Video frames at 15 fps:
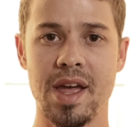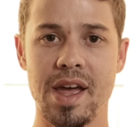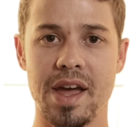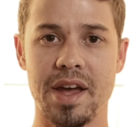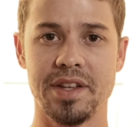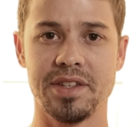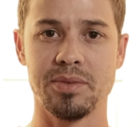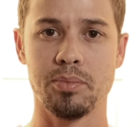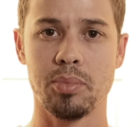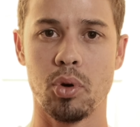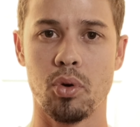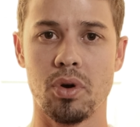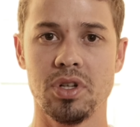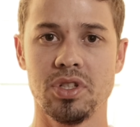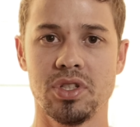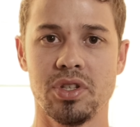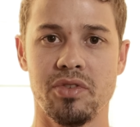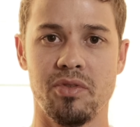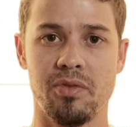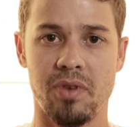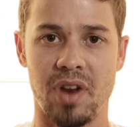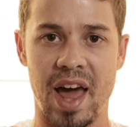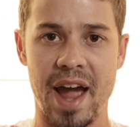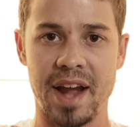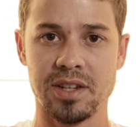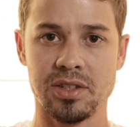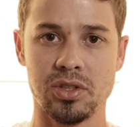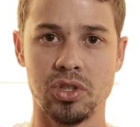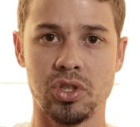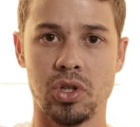It is important to
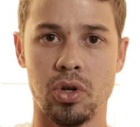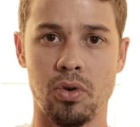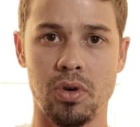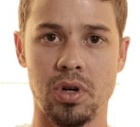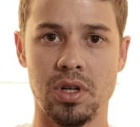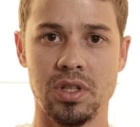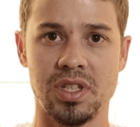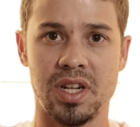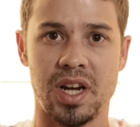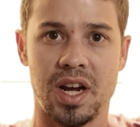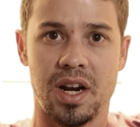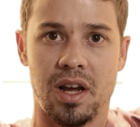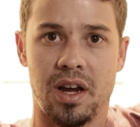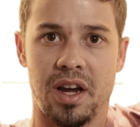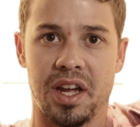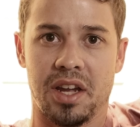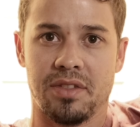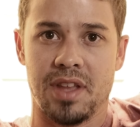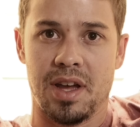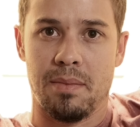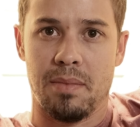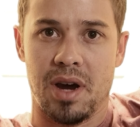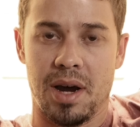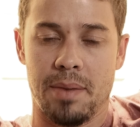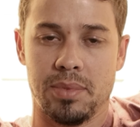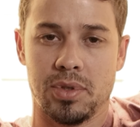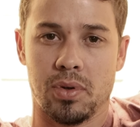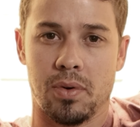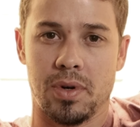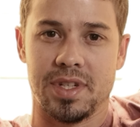relax the shoulders, not hike them
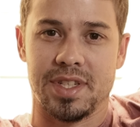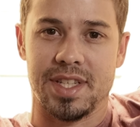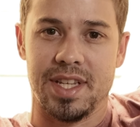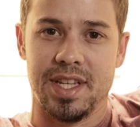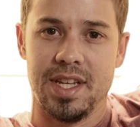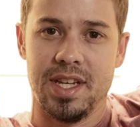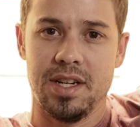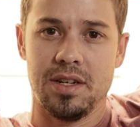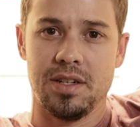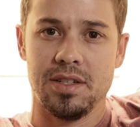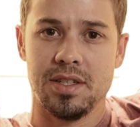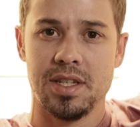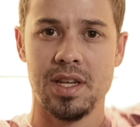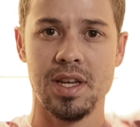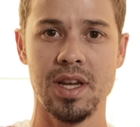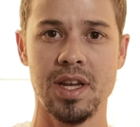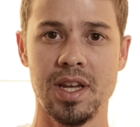up towards the ears.